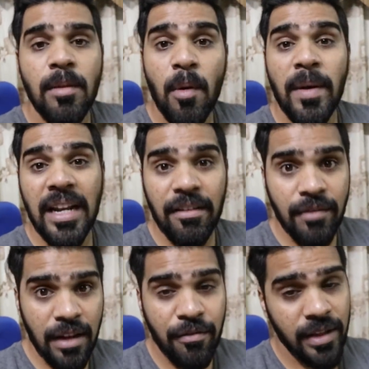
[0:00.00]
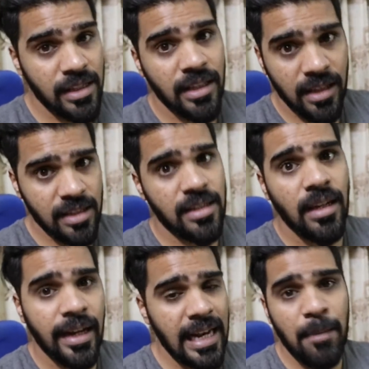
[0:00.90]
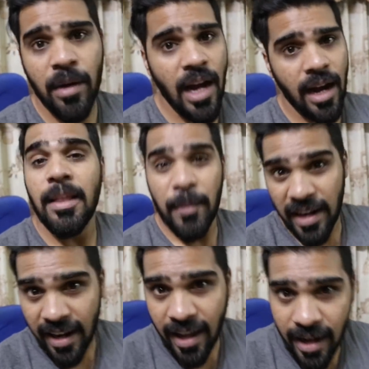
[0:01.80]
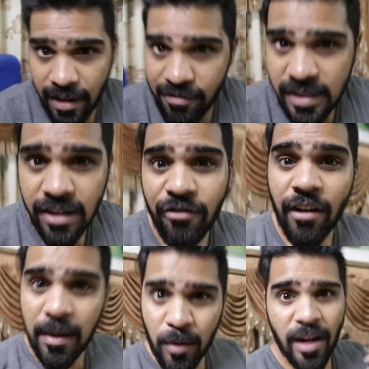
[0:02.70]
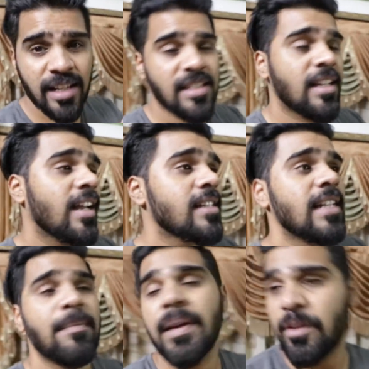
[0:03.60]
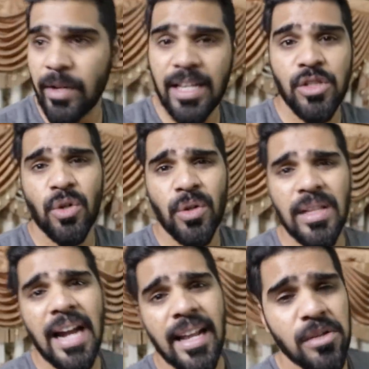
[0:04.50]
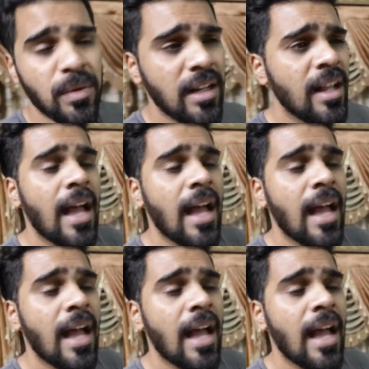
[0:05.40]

The moment I've done fixing this headlamp guard, the bell rang and I've received one more accessory guys. Let me quickly show you that as well.